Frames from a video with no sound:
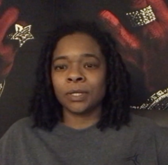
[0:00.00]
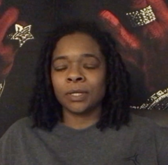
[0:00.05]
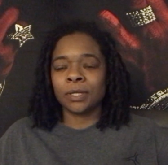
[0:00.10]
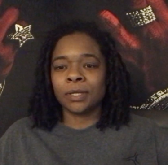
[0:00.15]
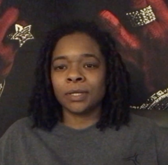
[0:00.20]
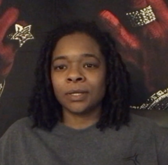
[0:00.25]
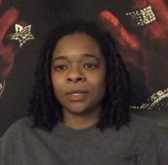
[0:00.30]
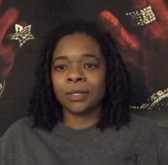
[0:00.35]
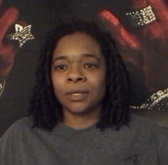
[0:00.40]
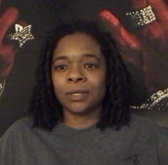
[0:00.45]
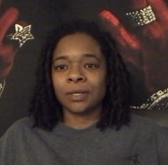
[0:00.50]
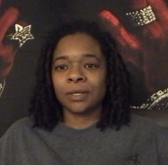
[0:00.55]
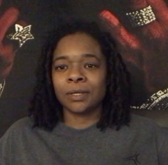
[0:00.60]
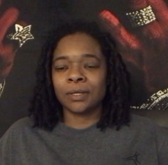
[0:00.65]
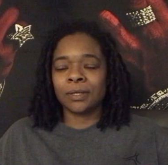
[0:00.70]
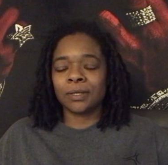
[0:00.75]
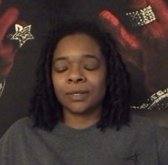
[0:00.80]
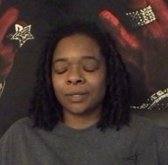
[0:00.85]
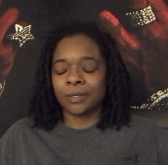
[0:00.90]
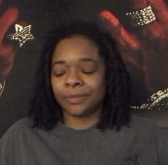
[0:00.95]

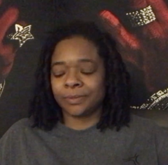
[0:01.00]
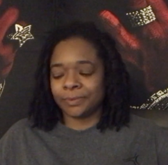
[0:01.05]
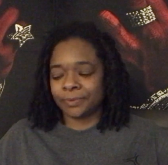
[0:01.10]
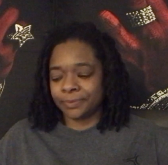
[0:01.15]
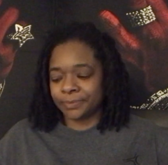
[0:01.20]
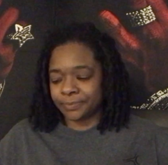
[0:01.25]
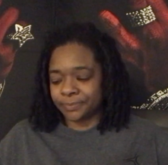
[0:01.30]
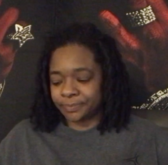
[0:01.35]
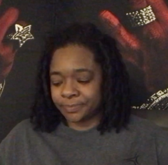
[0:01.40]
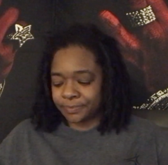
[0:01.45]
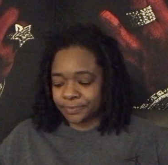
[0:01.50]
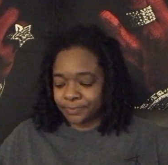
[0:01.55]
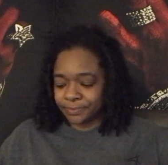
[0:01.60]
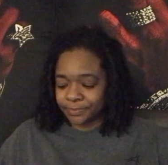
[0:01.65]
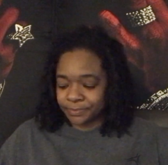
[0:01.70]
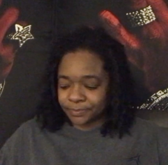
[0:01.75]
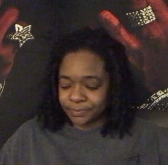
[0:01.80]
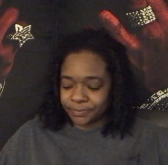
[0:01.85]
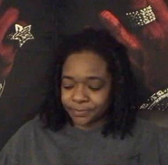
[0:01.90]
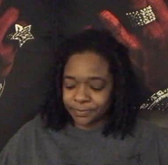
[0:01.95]

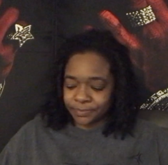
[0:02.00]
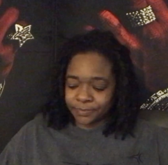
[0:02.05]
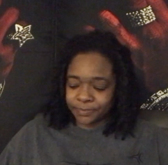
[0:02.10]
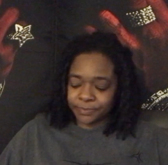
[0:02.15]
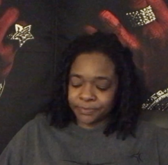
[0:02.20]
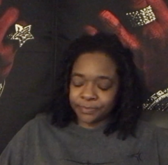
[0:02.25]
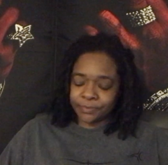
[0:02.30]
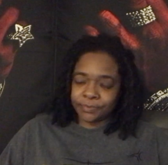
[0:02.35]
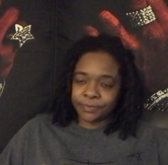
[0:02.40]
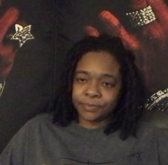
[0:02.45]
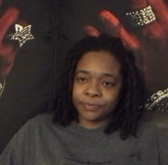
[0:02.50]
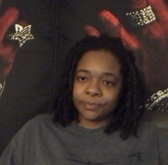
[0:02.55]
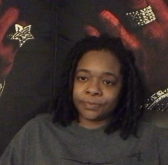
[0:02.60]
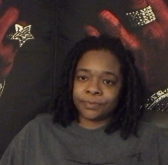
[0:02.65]
(no one is talking)